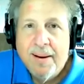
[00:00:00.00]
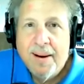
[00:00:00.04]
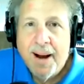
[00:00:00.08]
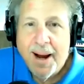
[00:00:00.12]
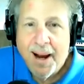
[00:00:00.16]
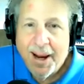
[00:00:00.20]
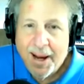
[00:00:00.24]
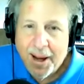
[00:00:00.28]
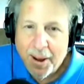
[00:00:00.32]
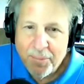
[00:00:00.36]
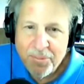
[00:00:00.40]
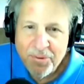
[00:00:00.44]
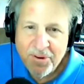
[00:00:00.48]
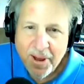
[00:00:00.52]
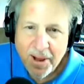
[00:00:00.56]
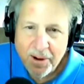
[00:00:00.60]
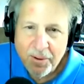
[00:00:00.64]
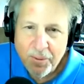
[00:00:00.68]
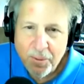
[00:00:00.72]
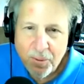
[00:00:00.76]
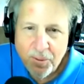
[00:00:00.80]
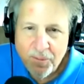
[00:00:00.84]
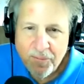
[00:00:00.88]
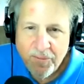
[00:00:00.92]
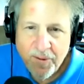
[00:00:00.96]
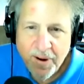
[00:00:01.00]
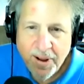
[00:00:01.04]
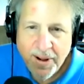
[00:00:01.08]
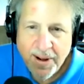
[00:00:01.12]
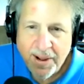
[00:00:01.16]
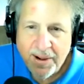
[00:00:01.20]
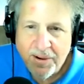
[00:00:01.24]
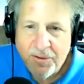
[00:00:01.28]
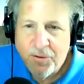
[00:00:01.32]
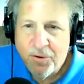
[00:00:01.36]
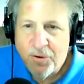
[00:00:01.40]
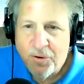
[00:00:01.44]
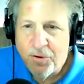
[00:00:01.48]
I'm Scott Goldfine,
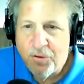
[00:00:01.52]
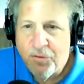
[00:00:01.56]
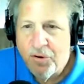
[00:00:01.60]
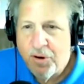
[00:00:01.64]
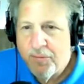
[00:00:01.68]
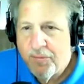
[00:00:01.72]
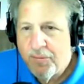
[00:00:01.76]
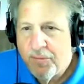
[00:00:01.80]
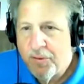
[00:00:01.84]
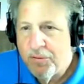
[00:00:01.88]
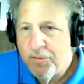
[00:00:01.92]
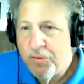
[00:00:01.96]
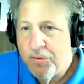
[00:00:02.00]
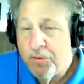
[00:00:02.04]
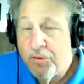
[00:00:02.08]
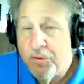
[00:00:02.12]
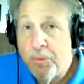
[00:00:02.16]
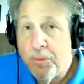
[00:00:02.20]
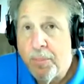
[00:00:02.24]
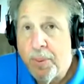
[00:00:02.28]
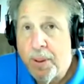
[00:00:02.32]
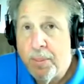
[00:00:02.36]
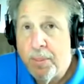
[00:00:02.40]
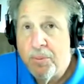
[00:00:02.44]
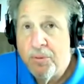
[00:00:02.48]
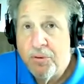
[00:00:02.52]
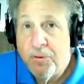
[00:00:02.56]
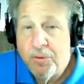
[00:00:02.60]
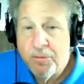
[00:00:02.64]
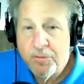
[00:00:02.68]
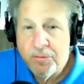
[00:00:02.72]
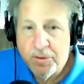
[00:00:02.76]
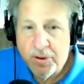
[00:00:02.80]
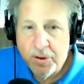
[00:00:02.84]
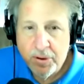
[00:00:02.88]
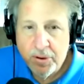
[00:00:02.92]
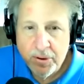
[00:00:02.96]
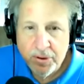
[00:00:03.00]
editor in chief and associate publisher of
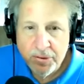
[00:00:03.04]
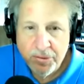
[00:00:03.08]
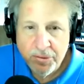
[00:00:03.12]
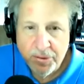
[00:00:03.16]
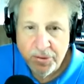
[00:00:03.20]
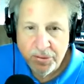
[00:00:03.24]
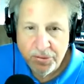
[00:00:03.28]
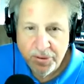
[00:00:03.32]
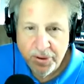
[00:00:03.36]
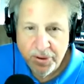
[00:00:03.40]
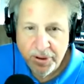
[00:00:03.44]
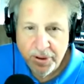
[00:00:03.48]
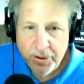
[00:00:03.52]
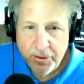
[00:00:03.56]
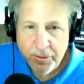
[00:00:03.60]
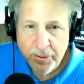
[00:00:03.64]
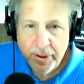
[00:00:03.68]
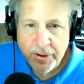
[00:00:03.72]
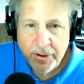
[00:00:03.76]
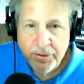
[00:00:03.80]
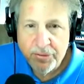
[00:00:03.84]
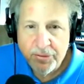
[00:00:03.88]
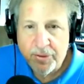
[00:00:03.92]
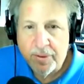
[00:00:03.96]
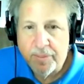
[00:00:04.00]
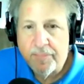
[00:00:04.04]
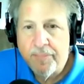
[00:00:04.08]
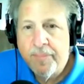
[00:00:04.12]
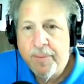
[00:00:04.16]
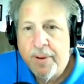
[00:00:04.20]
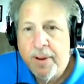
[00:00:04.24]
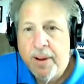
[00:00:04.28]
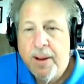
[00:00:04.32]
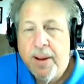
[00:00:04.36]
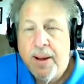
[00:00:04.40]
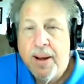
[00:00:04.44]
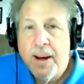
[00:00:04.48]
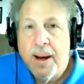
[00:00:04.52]
Security Sales and Integration.
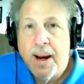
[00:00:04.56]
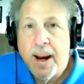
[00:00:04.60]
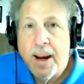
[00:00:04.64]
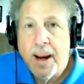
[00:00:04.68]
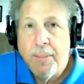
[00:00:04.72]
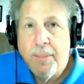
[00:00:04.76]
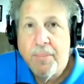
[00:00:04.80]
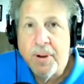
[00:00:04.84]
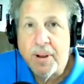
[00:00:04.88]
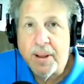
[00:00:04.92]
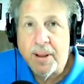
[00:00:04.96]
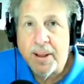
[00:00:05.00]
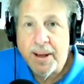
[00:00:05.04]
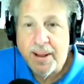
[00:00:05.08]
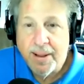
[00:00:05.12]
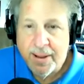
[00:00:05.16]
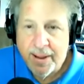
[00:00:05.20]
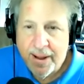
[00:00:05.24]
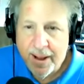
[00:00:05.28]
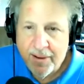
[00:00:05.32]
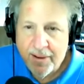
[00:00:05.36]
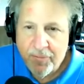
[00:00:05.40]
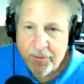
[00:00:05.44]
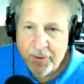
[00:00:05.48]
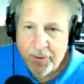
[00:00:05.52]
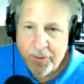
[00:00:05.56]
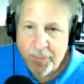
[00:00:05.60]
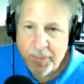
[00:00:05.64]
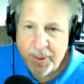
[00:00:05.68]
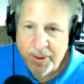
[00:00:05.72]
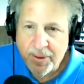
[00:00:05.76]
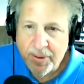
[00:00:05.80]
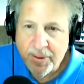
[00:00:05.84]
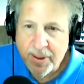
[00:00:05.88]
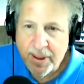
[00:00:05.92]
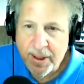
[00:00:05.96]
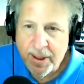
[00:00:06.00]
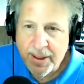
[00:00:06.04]
I'm delighted to have with me
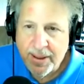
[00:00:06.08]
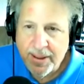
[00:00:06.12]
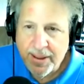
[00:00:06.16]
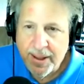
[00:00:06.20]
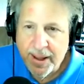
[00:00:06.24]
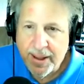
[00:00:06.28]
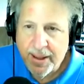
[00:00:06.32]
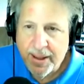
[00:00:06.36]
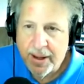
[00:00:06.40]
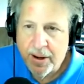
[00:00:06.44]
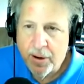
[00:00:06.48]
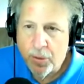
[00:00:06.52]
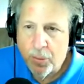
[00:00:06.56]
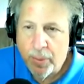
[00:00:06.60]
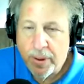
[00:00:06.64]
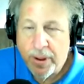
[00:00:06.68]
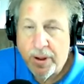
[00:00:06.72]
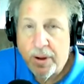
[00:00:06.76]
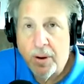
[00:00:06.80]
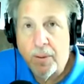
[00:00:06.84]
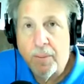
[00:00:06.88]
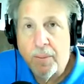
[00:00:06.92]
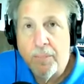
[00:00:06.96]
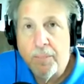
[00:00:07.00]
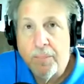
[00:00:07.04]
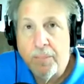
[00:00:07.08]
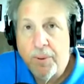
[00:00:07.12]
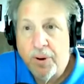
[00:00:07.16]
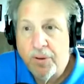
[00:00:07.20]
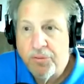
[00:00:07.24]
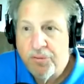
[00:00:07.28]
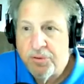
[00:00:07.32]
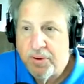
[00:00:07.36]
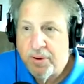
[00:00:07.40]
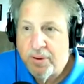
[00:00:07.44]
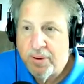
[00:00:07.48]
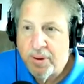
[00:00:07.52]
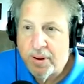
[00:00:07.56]
today Danny Garrido,
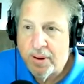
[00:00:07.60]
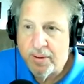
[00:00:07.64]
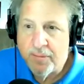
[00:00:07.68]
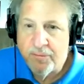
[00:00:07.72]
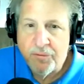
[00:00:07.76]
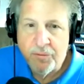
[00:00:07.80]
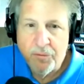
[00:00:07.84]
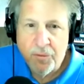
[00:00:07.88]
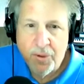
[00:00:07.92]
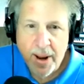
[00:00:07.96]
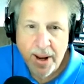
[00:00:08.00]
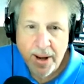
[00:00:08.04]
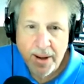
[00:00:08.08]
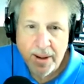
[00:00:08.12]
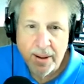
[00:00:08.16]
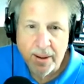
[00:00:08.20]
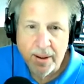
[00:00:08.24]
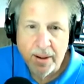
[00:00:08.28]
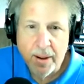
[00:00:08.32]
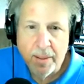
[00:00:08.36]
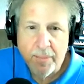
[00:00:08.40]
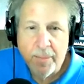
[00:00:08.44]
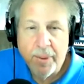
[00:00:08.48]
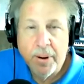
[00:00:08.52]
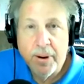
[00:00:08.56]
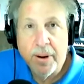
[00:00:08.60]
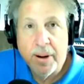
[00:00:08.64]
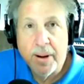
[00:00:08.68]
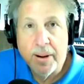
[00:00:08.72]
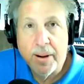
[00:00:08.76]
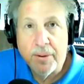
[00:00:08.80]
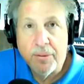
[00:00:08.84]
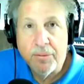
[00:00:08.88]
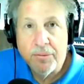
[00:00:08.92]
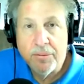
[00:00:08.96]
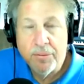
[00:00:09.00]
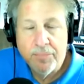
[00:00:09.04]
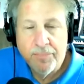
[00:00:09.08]
president of Traka
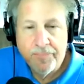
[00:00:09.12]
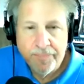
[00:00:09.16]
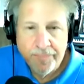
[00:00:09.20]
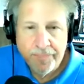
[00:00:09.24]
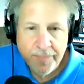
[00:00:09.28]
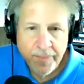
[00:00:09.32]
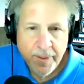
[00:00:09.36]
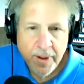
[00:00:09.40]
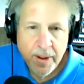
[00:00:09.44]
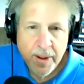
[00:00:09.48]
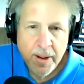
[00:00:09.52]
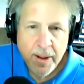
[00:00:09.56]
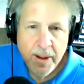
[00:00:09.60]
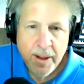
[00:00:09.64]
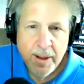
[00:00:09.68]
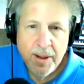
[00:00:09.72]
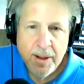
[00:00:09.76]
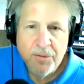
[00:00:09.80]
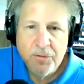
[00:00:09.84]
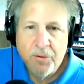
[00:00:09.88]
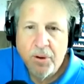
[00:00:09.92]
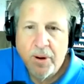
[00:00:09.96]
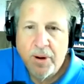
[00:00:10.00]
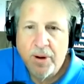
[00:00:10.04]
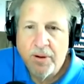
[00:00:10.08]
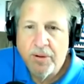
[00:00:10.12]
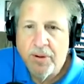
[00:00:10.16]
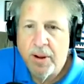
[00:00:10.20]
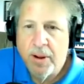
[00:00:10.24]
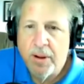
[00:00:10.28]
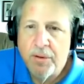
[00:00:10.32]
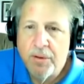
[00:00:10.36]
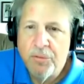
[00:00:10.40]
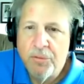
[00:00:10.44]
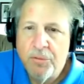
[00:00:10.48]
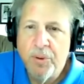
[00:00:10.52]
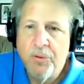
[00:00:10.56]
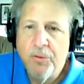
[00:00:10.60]
Americas. He's going to
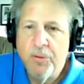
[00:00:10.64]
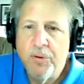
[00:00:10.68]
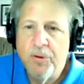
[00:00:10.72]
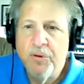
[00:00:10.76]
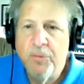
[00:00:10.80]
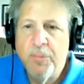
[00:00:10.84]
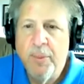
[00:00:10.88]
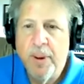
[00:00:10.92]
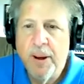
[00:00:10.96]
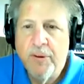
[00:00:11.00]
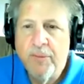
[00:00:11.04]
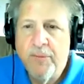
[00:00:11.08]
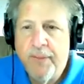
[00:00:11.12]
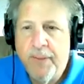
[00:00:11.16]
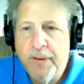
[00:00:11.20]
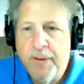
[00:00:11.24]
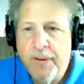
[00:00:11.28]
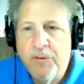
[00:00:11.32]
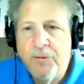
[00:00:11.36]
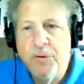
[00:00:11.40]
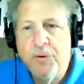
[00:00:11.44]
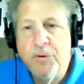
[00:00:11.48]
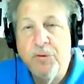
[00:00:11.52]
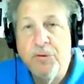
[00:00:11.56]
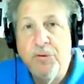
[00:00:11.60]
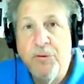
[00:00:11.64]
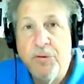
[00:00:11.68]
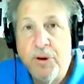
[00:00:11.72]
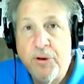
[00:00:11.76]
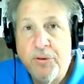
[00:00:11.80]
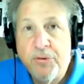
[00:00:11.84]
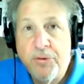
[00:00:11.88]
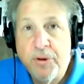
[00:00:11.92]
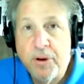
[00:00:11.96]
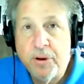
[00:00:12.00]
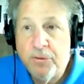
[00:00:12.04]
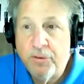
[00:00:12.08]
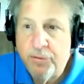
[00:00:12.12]
tell us what to expect for this year's
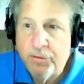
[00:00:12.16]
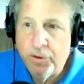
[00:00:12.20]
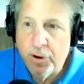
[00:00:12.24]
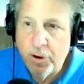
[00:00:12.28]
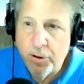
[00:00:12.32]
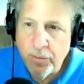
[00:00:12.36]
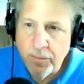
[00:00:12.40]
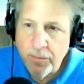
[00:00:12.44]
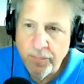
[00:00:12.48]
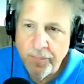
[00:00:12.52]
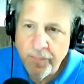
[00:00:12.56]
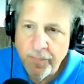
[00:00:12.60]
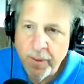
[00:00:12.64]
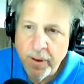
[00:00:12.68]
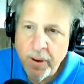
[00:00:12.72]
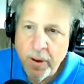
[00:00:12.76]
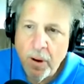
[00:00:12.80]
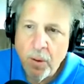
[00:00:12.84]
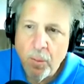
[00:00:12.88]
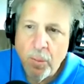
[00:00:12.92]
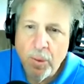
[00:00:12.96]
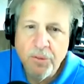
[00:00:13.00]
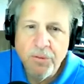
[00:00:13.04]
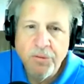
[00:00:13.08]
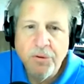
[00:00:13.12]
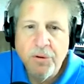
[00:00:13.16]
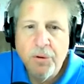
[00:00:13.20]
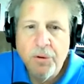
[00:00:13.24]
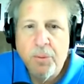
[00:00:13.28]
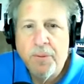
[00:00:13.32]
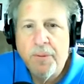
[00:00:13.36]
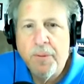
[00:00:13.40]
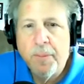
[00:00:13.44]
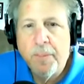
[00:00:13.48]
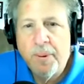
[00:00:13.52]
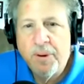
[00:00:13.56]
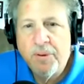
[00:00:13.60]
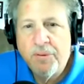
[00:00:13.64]
GSX show, what's new
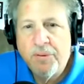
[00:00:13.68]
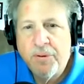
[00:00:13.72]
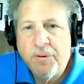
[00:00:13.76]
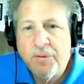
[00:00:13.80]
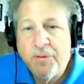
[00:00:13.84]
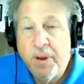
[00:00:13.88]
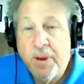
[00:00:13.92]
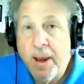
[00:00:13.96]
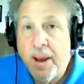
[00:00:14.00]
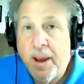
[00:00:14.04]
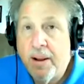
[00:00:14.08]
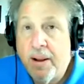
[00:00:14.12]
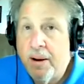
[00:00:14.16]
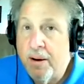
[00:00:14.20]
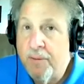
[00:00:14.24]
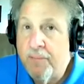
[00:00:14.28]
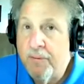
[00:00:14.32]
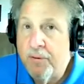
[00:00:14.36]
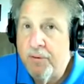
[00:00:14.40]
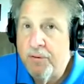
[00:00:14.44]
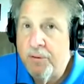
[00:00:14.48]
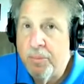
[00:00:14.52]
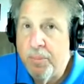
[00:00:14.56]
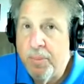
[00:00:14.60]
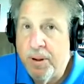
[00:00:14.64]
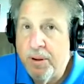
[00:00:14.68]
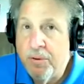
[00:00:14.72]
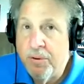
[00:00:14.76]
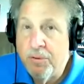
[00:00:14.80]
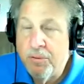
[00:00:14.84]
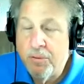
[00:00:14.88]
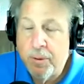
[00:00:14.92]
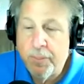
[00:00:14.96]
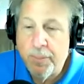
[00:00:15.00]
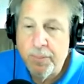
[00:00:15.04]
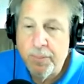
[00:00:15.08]
with the business, and offer some industry